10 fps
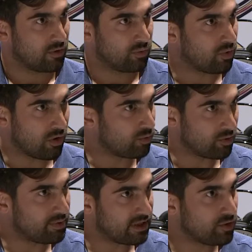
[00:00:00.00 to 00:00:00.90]
what
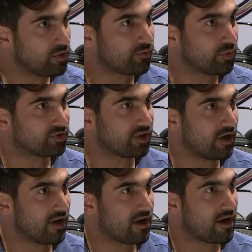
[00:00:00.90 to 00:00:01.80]
would be useful to
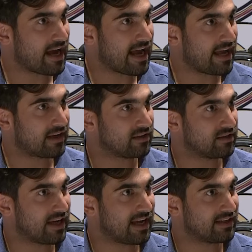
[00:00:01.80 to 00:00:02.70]
her and
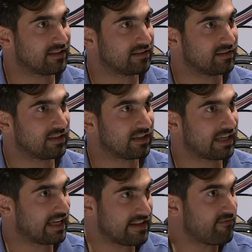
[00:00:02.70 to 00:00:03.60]

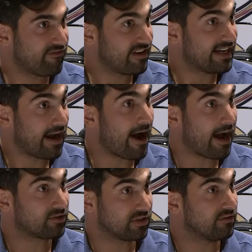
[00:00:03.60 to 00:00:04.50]
then figured out
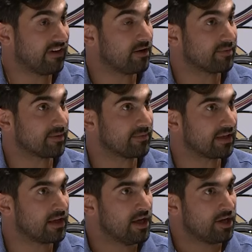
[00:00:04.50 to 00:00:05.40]
how to develop
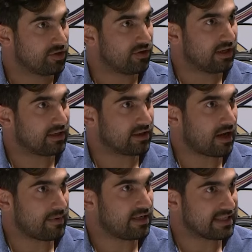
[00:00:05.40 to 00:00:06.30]
something. Do you think
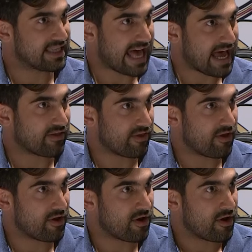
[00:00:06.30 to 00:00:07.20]

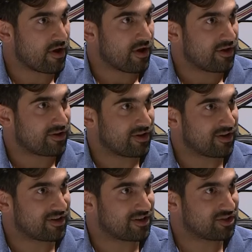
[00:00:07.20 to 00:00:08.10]
that
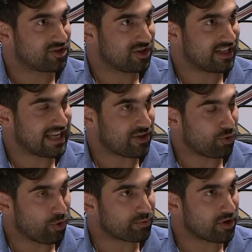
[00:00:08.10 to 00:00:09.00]

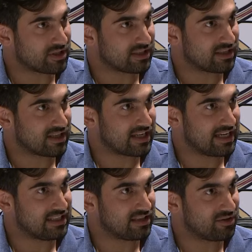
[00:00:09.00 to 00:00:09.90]
thought process is the
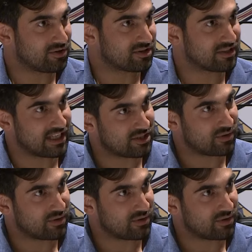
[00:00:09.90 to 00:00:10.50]
key to your success